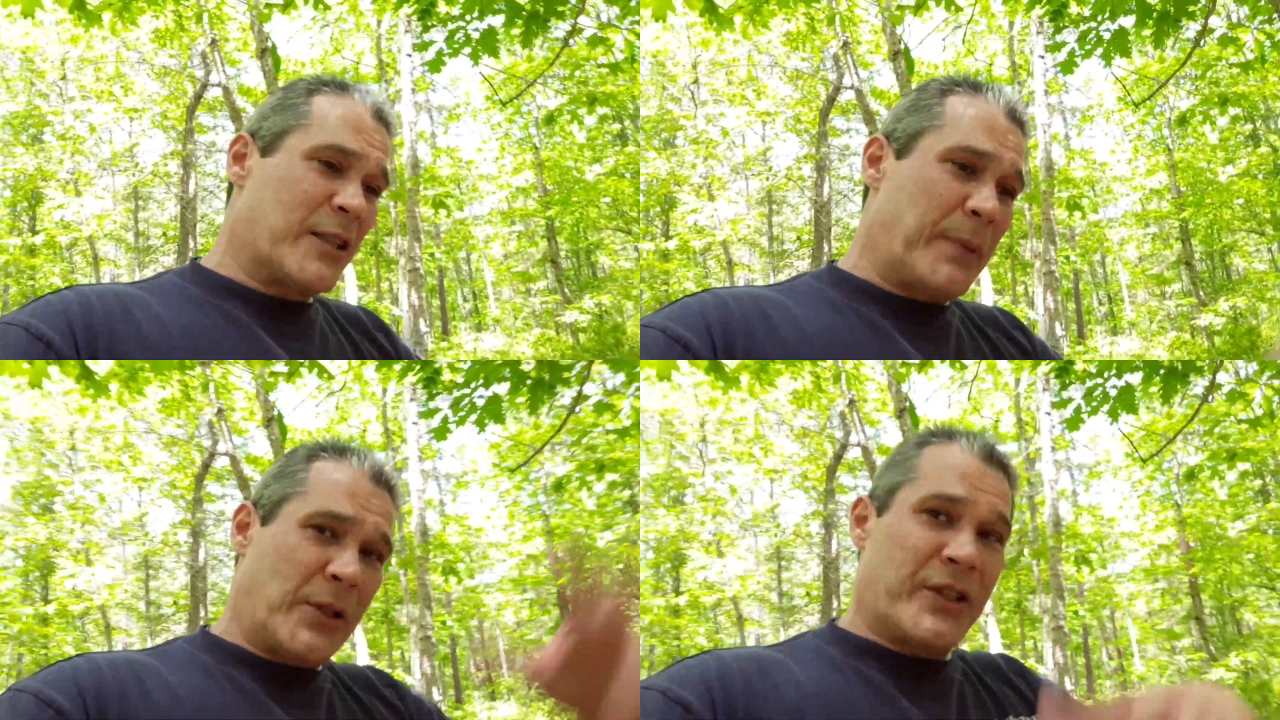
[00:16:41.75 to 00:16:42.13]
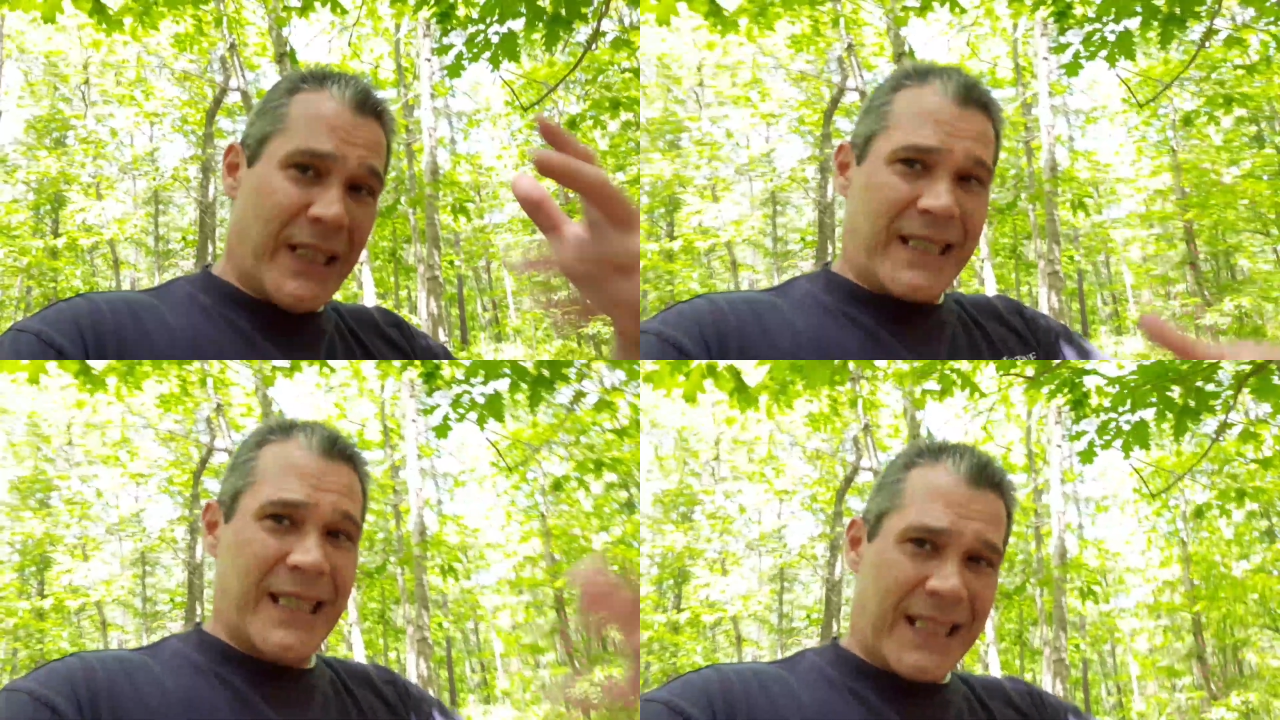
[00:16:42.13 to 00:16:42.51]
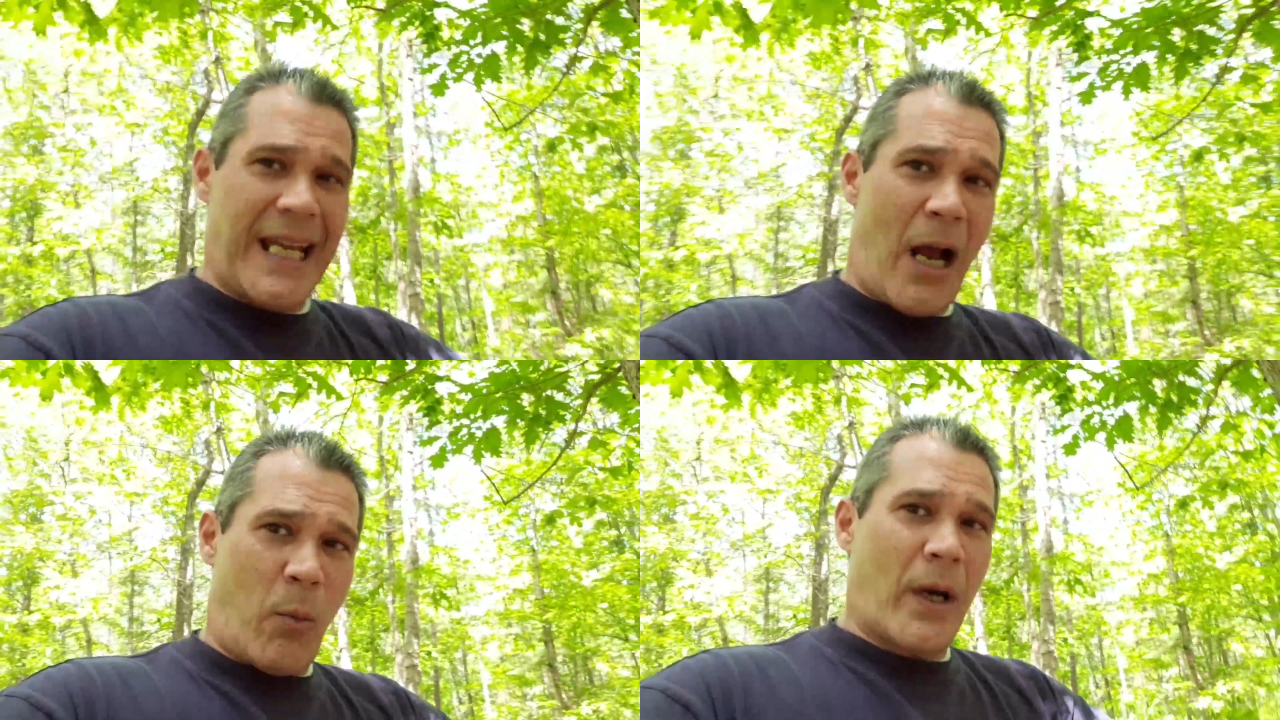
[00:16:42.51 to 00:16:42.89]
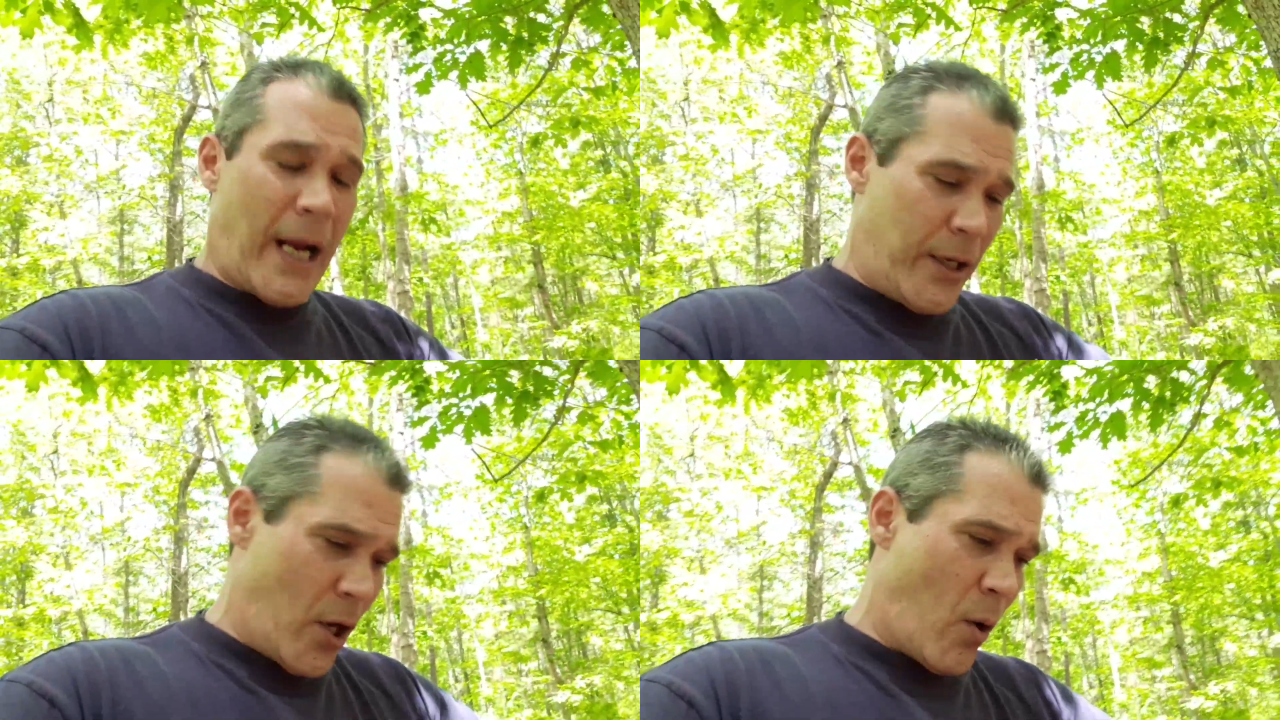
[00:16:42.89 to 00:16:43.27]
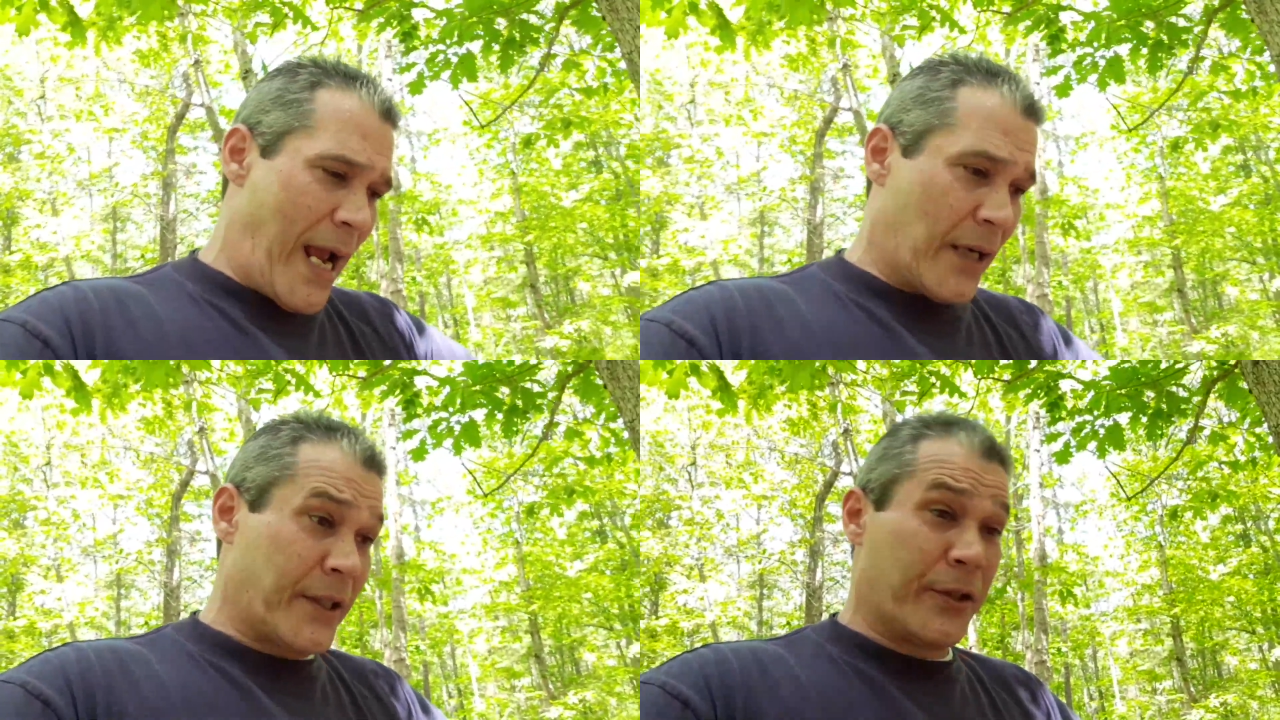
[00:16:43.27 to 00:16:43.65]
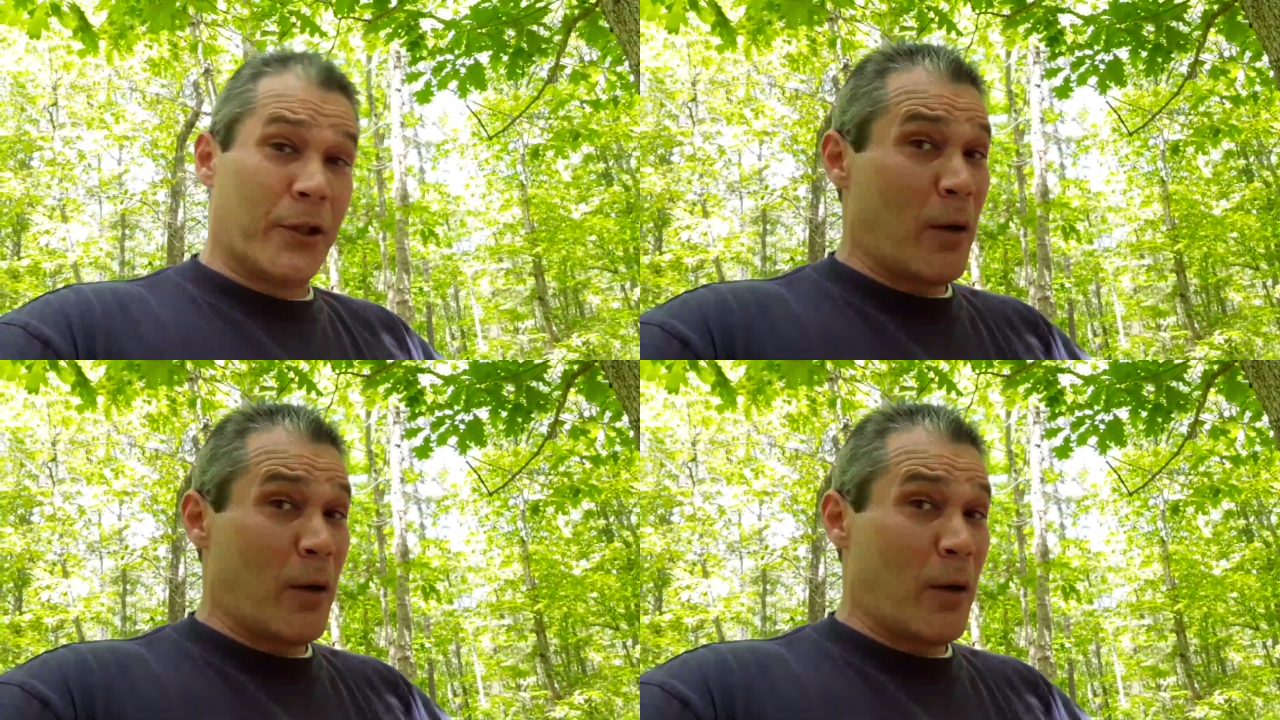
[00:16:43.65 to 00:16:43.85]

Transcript: because this is now what I know how to do.